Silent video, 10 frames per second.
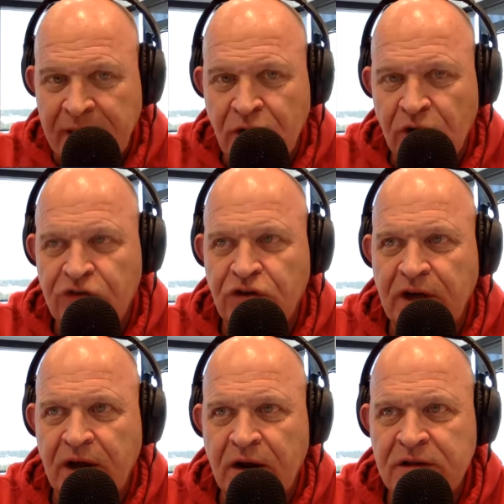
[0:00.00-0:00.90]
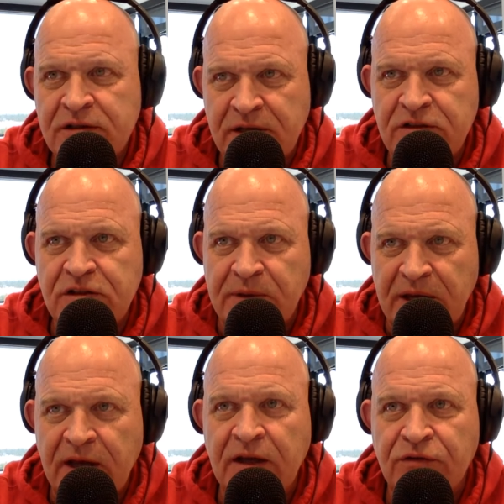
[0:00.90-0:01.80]
and Christian Harris, since the
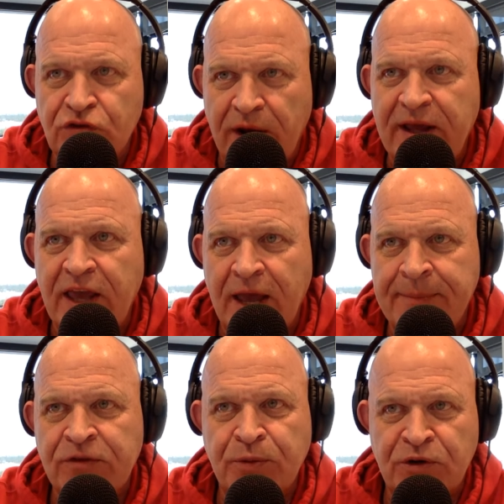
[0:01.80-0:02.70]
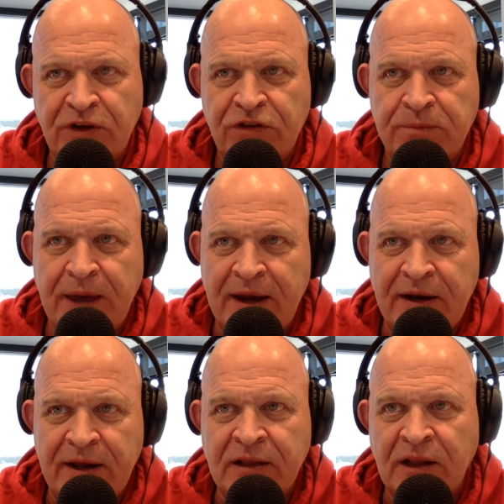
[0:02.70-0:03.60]
beginning of training camp, has
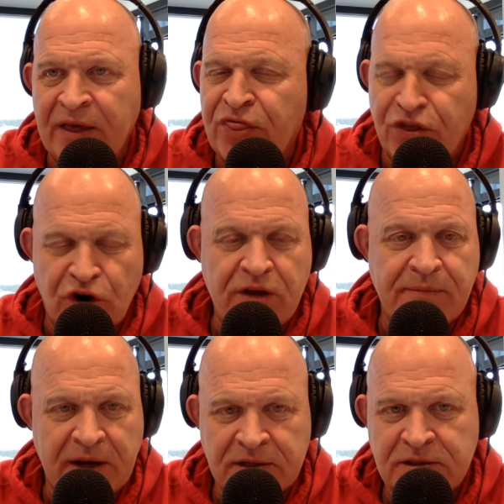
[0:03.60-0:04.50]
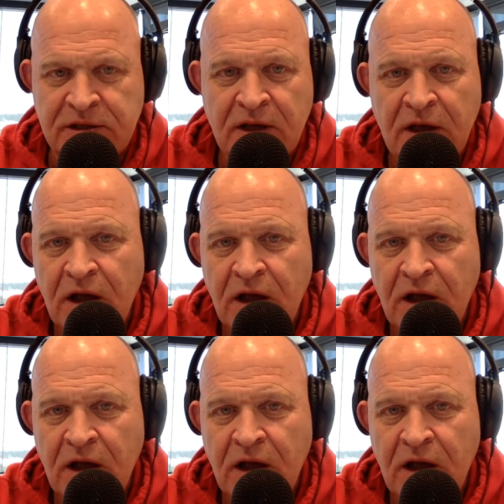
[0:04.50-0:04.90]
participated in like 30 minutes